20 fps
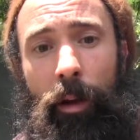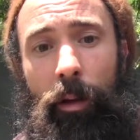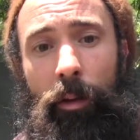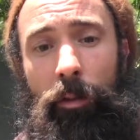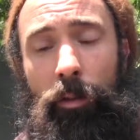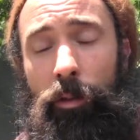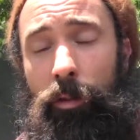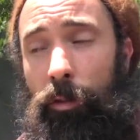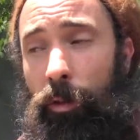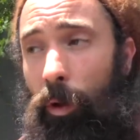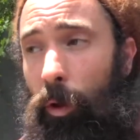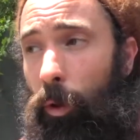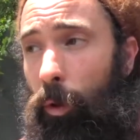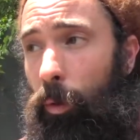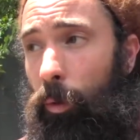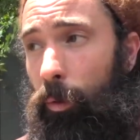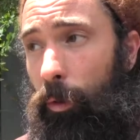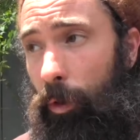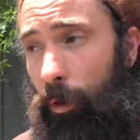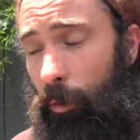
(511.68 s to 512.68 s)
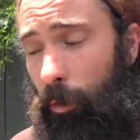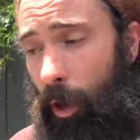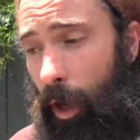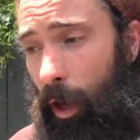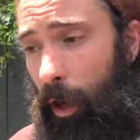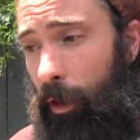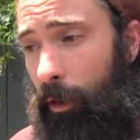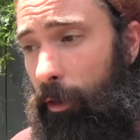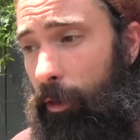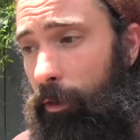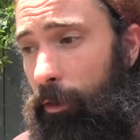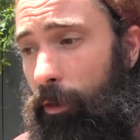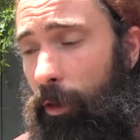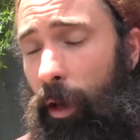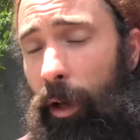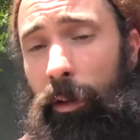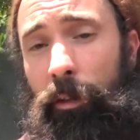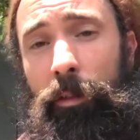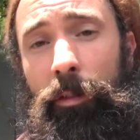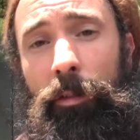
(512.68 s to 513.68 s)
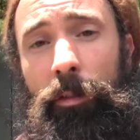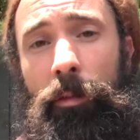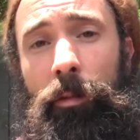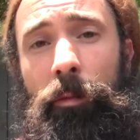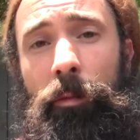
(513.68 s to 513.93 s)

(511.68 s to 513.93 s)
And so Iran is next.